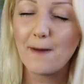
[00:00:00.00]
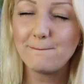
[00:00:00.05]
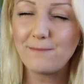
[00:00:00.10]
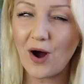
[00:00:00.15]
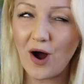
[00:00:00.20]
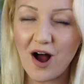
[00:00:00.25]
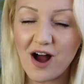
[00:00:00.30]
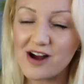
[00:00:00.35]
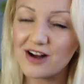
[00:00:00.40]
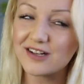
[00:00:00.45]

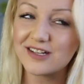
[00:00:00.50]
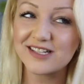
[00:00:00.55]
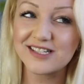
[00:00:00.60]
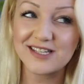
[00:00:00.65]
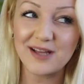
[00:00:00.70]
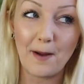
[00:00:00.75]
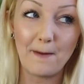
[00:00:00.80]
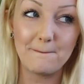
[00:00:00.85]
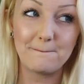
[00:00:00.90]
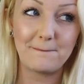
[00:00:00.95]
Bongs,
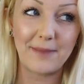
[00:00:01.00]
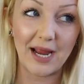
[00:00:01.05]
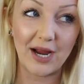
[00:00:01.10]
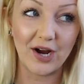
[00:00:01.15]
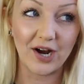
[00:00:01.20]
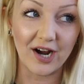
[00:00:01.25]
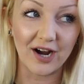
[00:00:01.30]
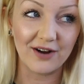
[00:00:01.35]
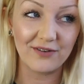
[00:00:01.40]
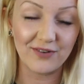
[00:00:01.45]

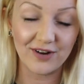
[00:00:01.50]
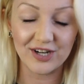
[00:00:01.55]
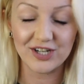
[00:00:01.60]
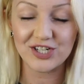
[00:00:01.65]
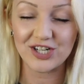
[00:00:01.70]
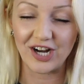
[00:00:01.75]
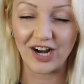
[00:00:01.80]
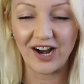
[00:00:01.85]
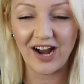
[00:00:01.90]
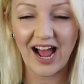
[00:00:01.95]
bigger for
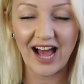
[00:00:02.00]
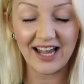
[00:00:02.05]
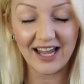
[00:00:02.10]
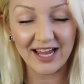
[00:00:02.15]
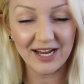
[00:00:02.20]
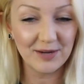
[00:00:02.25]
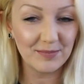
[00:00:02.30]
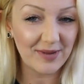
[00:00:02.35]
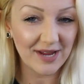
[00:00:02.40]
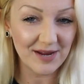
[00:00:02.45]
sure. I
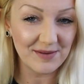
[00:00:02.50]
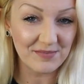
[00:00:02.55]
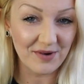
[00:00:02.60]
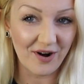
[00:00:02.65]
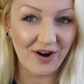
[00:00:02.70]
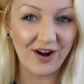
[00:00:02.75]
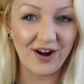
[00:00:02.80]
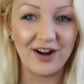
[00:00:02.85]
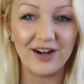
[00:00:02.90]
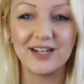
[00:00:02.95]
like a big
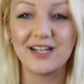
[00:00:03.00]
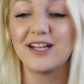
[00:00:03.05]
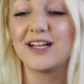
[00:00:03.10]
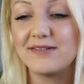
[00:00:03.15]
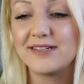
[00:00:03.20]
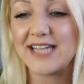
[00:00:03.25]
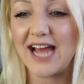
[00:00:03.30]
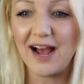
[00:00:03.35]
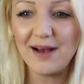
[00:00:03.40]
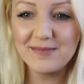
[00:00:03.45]
bong.
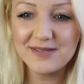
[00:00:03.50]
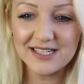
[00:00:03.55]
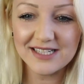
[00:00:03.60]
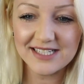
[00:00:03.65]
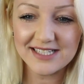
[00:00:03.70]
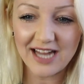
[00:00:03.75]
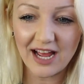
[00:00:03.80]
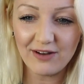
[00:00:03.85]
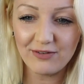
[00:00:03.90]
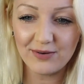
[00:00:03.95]
Dabs
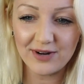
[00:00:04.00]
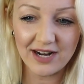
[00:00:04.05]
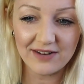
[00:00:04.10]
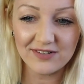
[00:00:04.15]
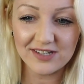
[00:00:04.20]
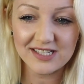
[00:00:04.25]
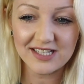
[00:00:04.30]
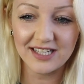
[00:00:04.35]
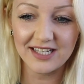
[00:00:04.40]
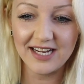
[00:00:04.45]
and stuff,
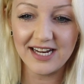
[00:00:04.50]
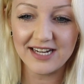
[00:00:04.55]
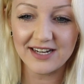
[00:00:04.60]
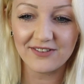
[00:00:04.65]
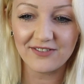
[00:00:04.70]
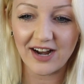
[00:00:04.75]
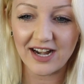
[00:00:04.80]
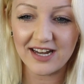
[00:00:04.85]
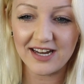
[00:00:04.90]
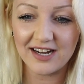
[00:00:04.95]
whatever's clean
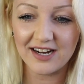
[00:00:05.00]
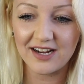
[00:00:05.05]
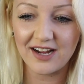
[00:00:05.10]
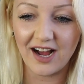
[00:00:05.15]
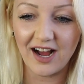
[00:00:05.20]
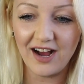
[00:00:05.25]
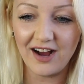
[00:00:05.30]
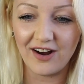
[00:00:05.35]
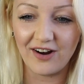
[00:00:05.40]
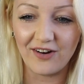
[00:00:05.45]
and ready to
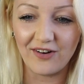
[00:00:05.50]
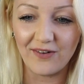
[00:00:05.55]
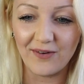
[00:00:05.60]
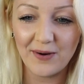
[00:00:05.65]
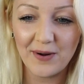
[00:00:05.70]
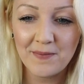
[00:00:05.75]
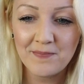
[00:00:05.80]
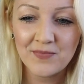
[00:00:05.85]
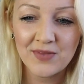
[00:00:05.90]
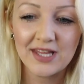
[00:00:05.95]
go.